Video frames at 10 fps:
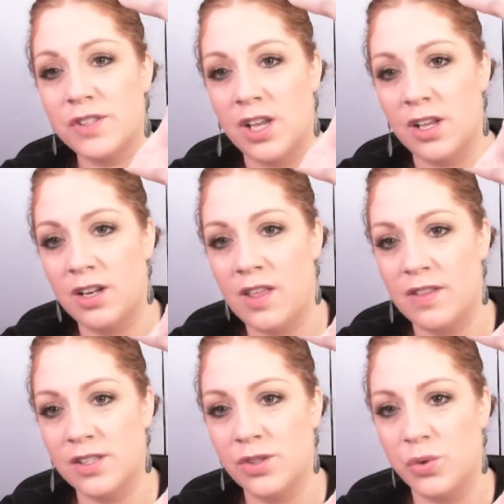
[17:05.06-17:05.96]
sand, and
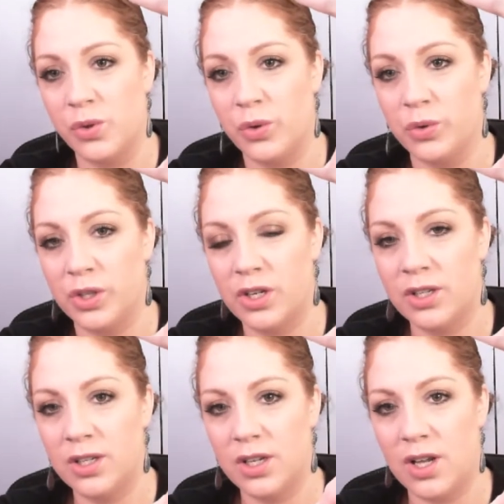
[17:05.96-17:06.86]
this is hula hula.
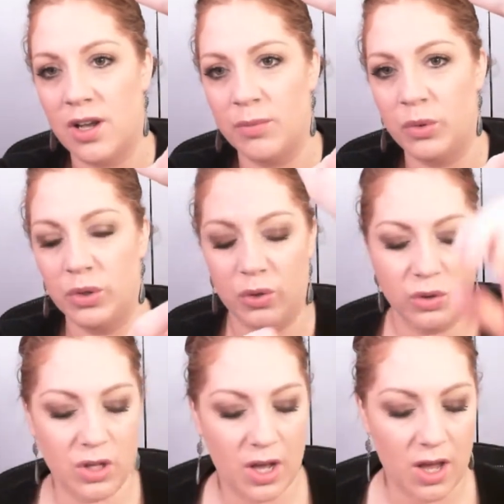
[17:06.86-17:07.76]
Um, hula
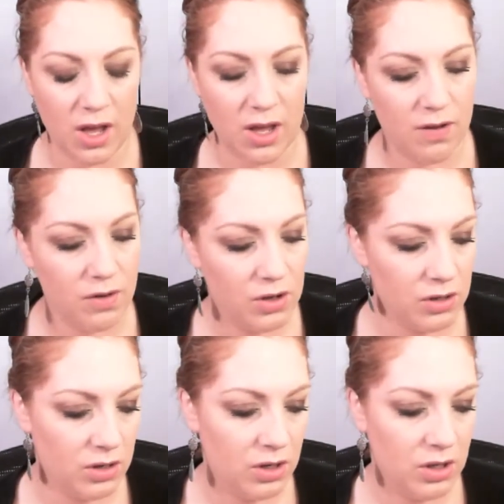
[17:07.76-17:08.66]
hula I have
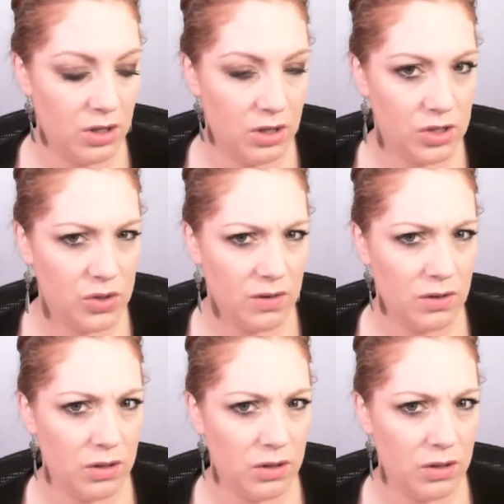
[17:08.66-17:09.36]
on, do I have one?